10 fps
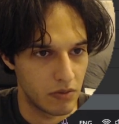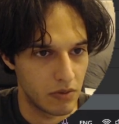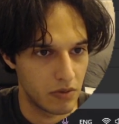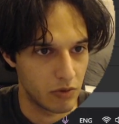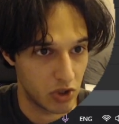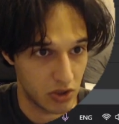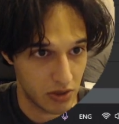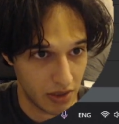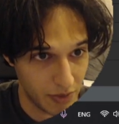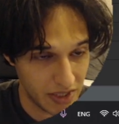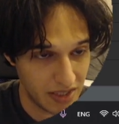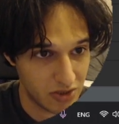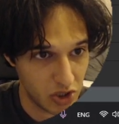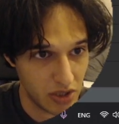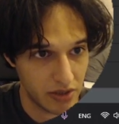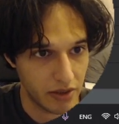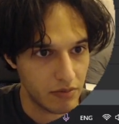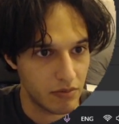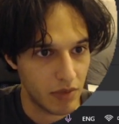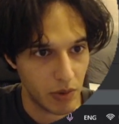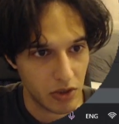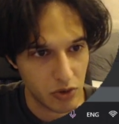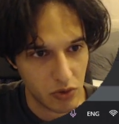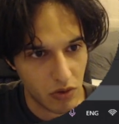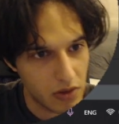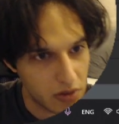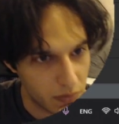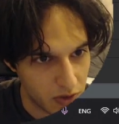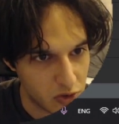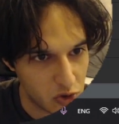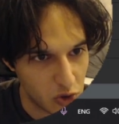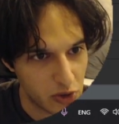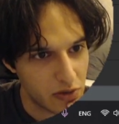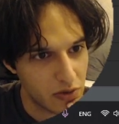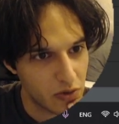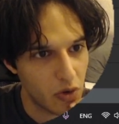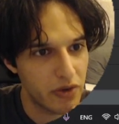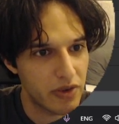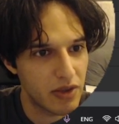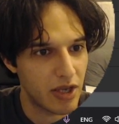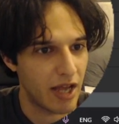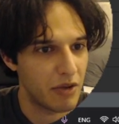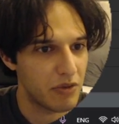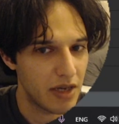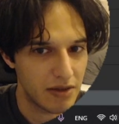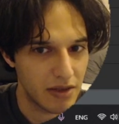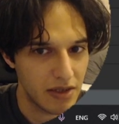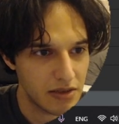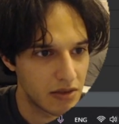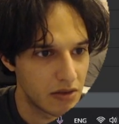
which is the immediate children. Maybe I should call it immediate children. Count IDs,